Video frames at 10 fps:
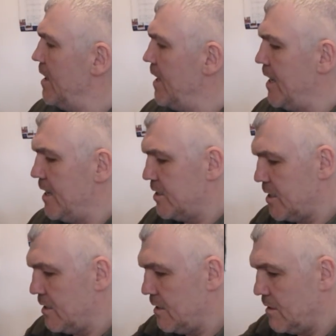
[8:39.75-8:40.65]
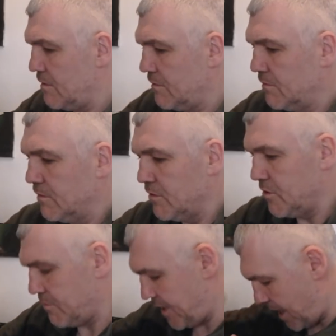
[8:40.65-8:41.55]
is
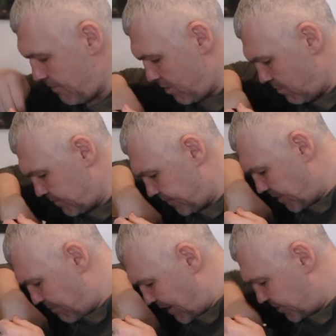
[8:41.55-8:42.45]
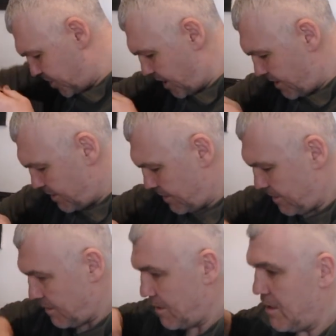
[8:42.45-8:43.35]
some guy ropes for the basher,
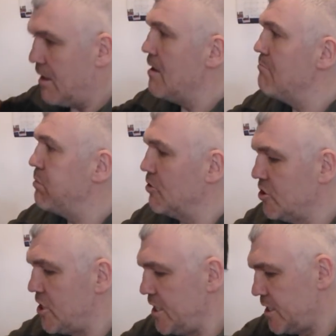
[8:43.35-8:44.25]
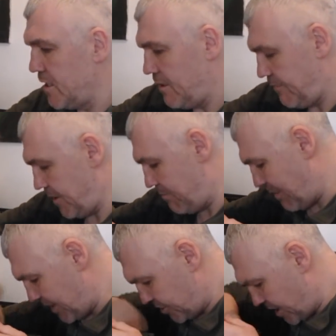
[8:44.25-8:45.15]
bungees for the
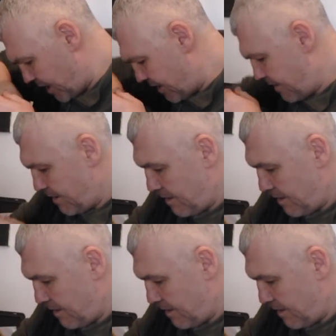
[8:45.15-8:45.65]
basher,